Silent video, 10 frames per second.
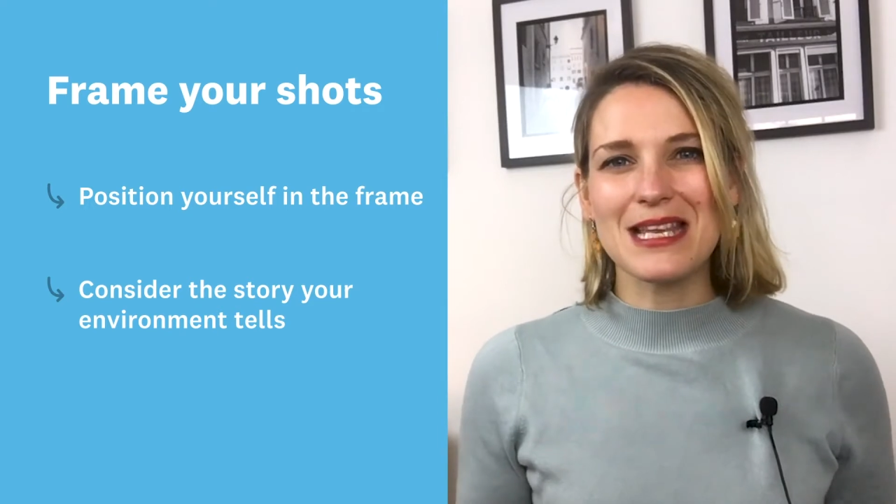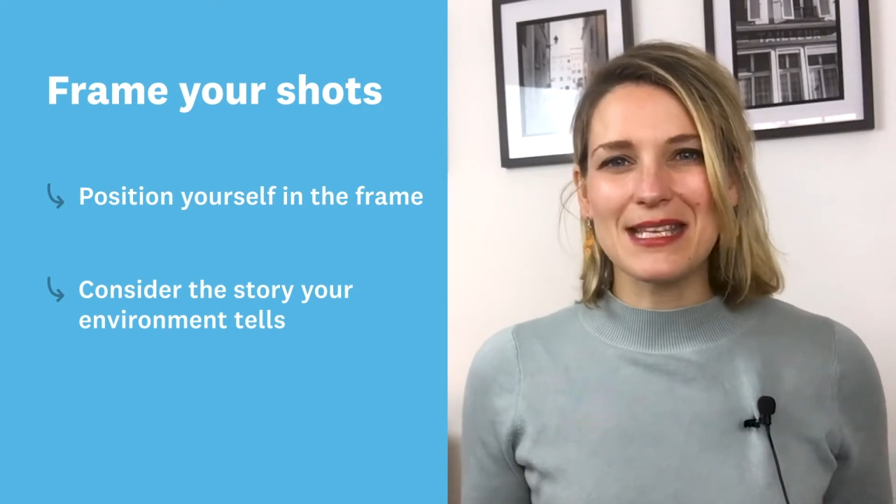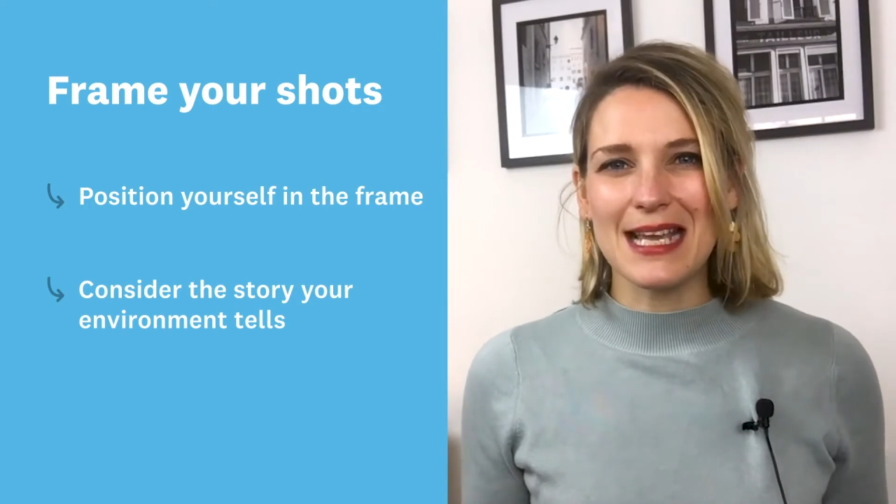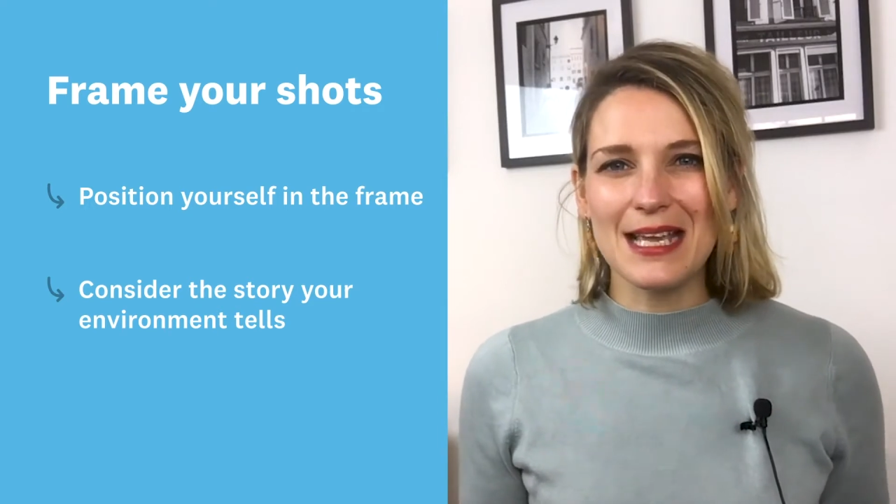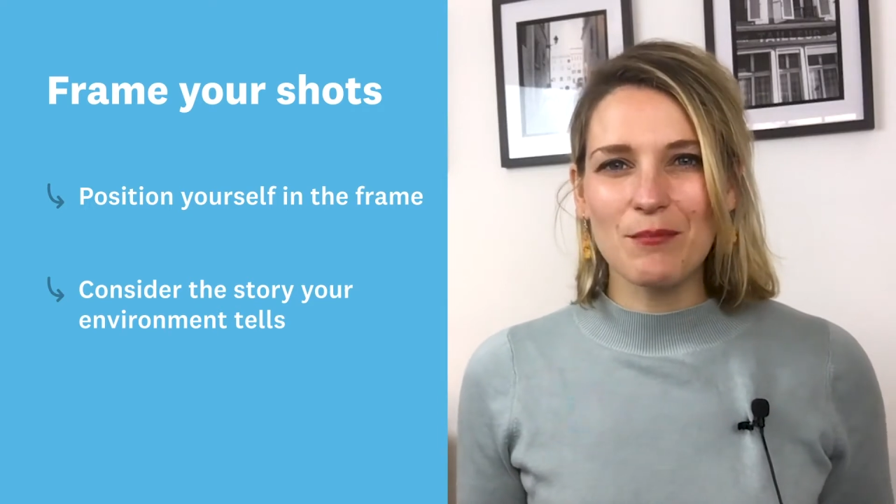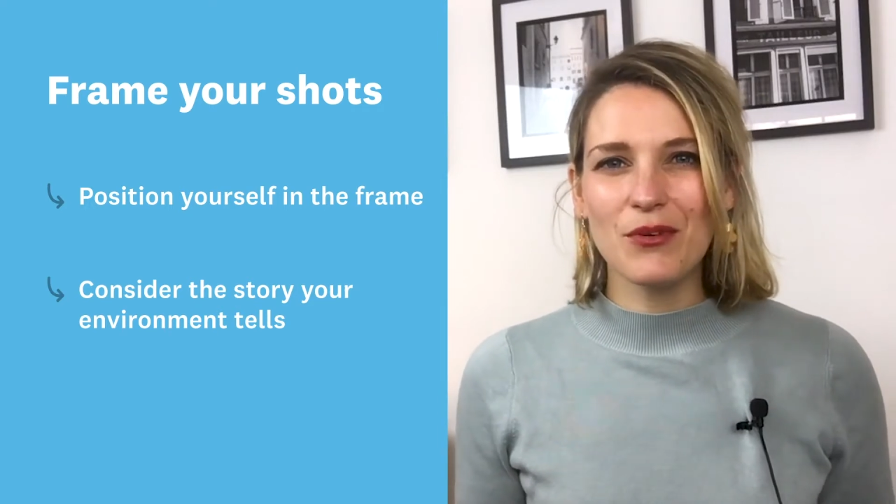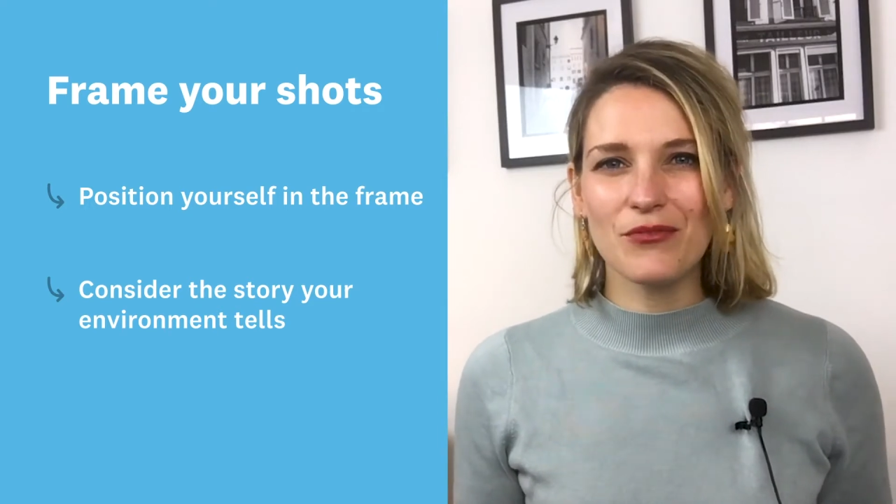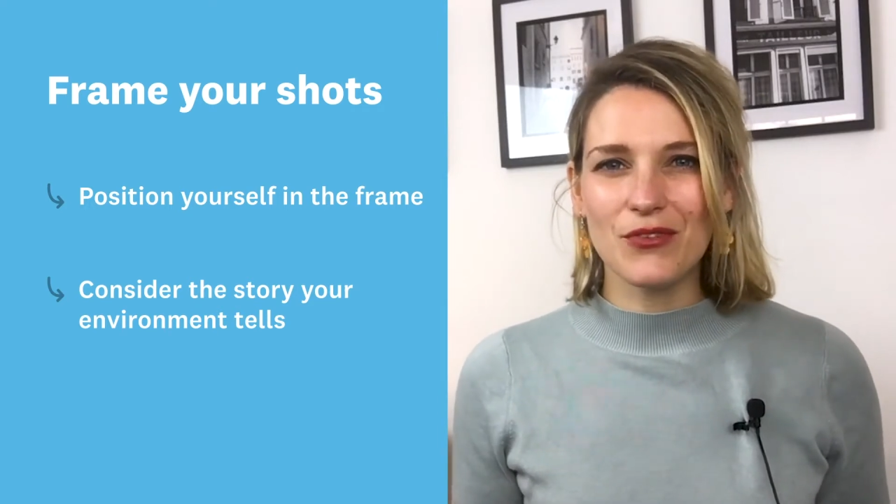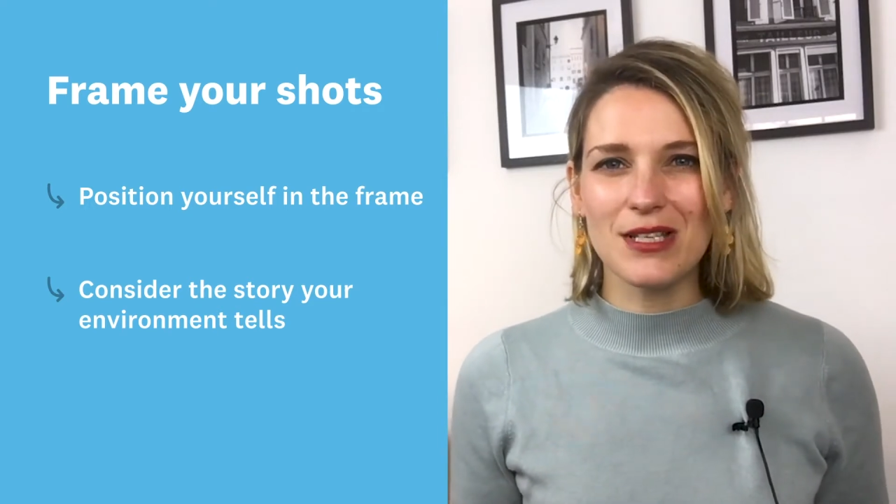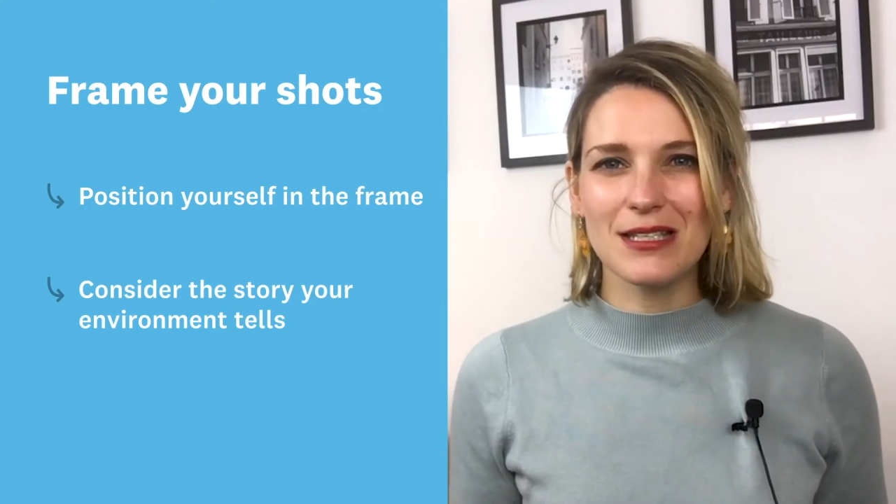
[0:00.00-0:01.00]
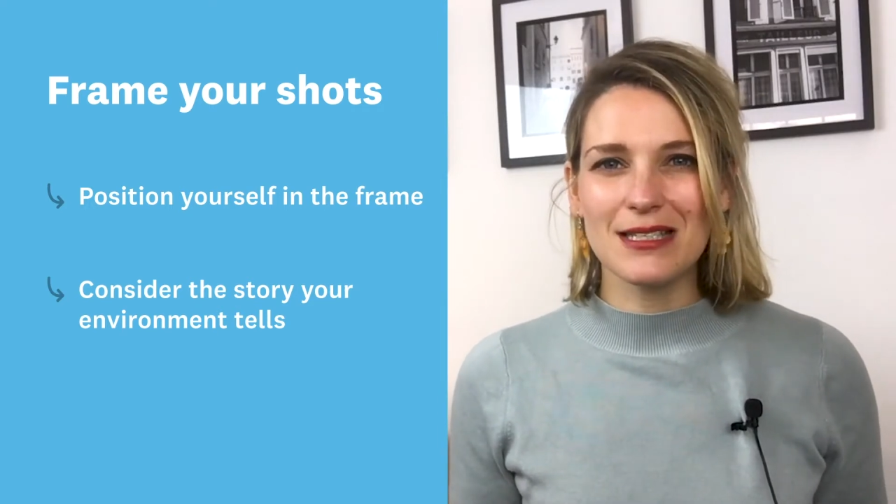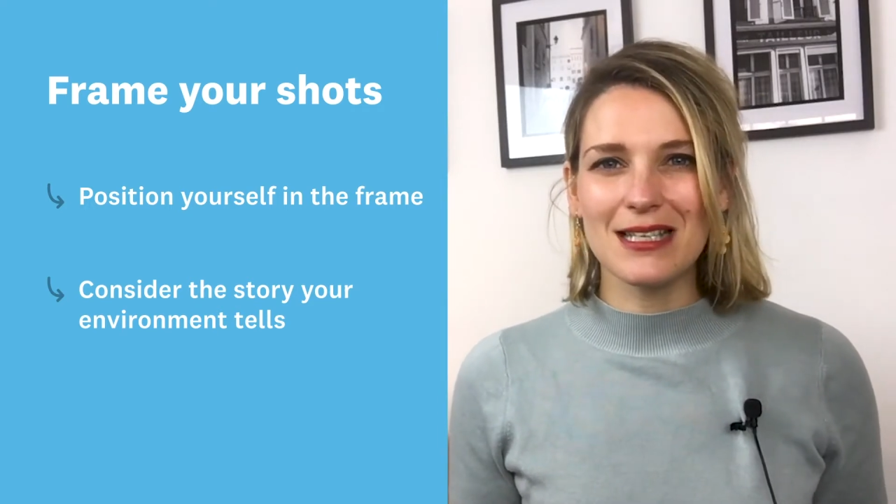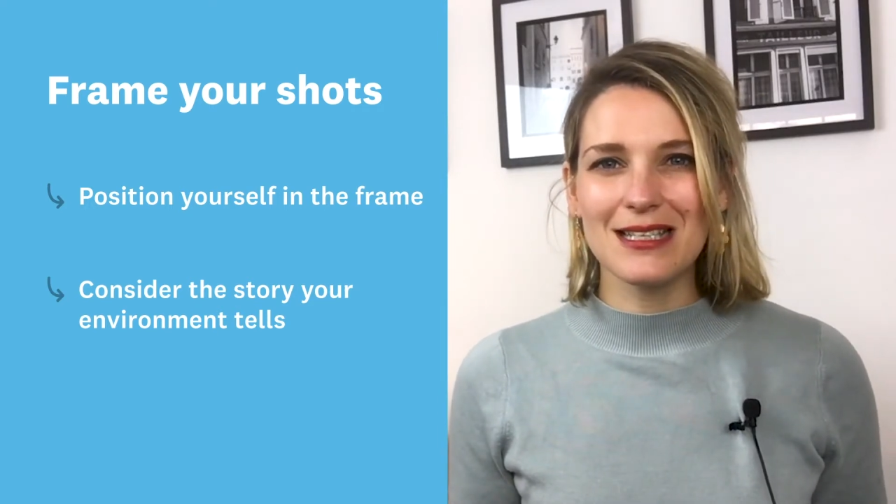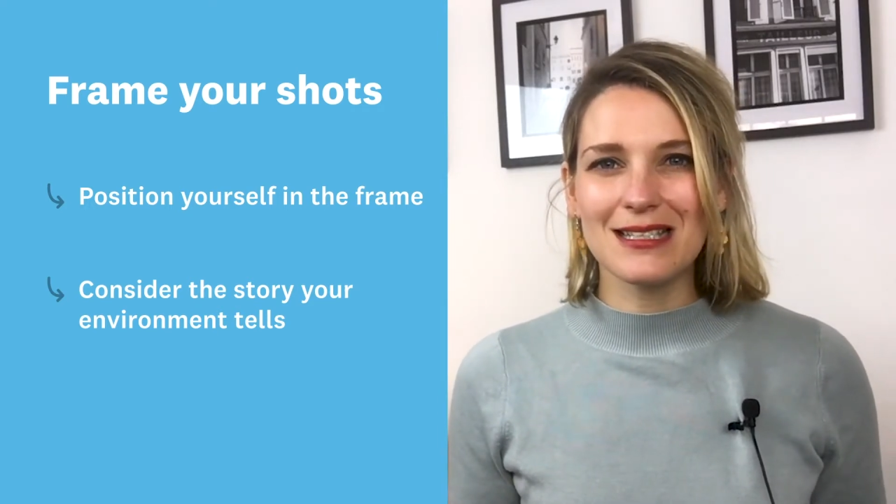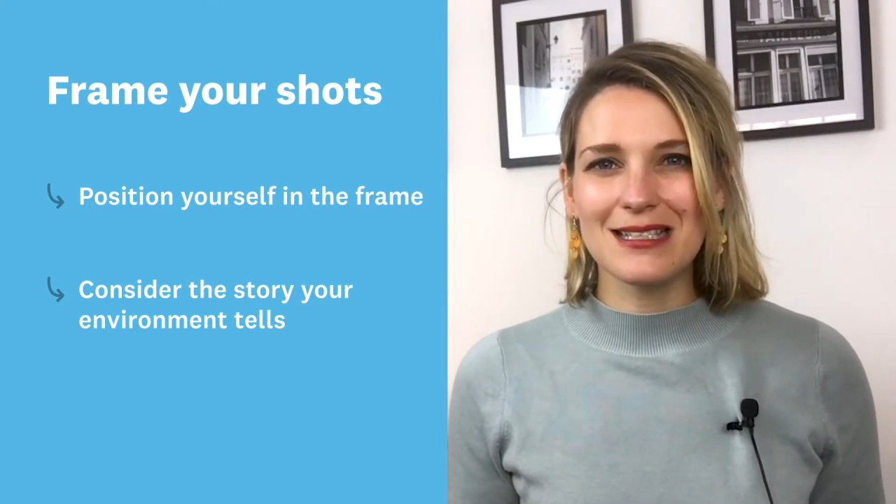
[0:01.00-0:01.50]
team, for
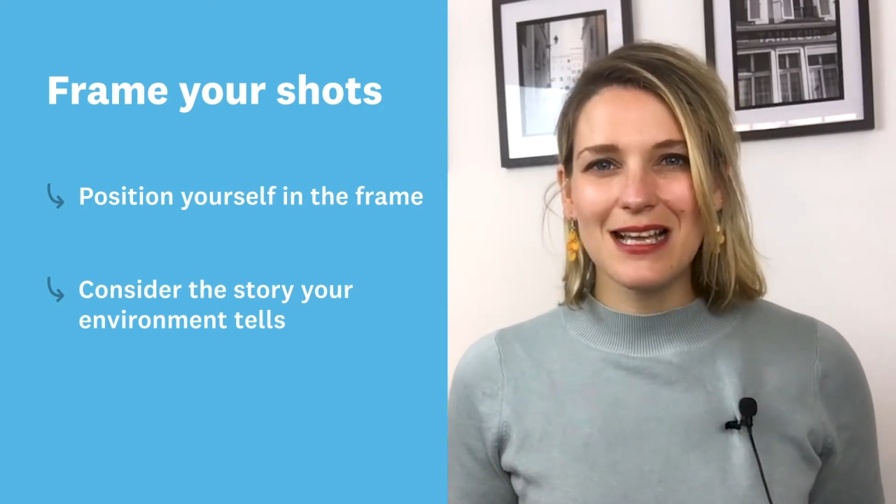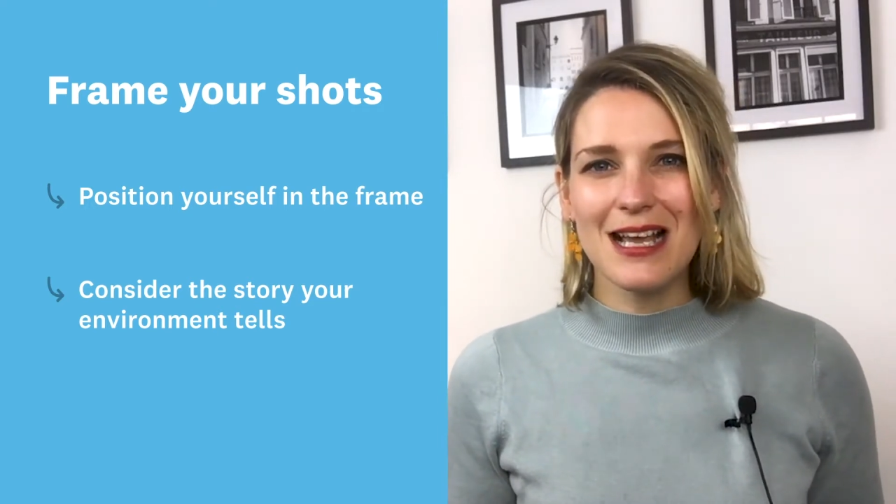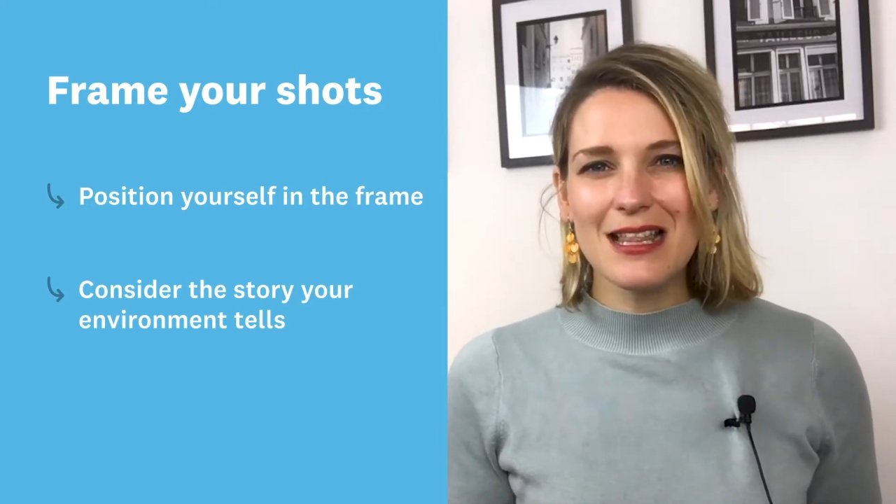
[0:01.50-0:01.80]
instance,